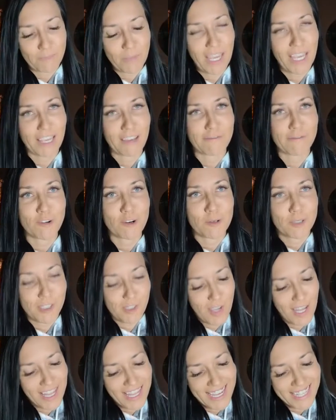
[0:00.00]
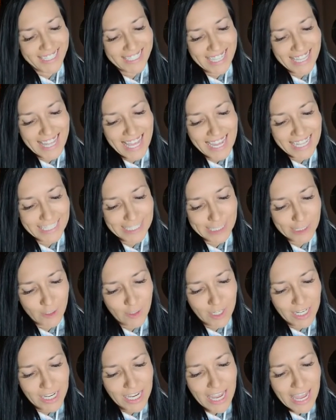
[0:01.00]
paying it forward. So I liked that
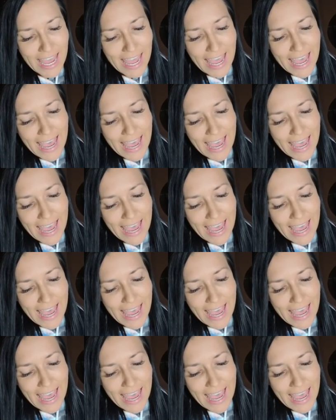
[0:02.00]
story.